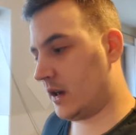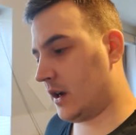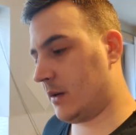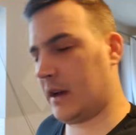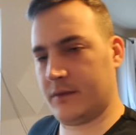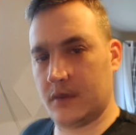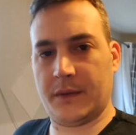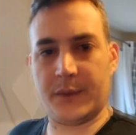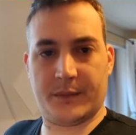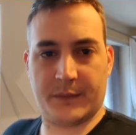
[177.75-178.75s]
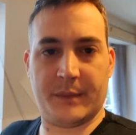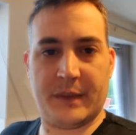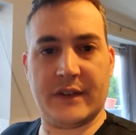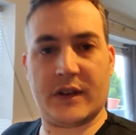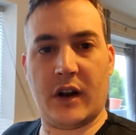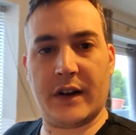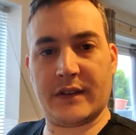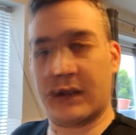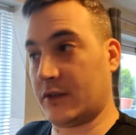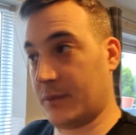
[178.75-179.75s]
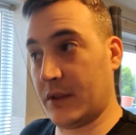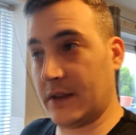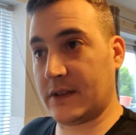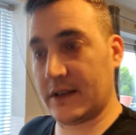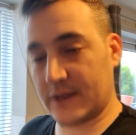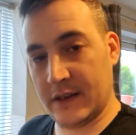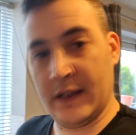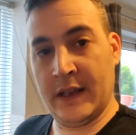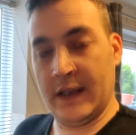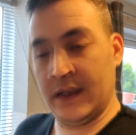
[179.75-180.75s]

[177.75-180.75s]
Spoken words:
I'm being slightly exaggerated, but as